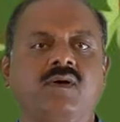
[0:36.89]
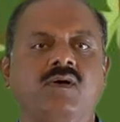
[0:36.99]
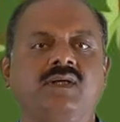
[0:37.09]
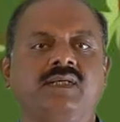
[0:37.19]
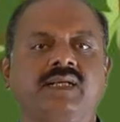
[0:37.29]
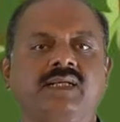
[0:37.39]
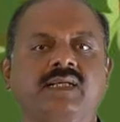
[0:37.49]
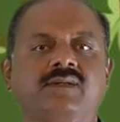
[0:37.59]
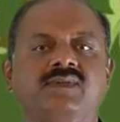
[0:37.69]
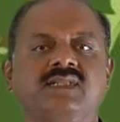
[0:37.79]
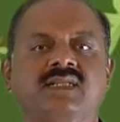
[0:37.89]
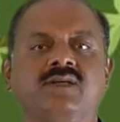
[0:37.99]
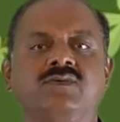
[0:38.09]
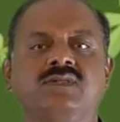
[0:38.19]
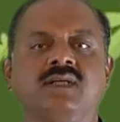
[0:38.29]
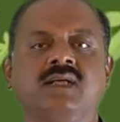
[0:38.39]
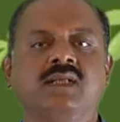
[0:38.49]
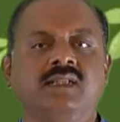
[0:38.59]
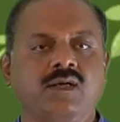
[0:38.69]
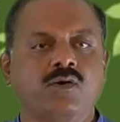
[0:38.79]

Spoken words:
or a technique which gives the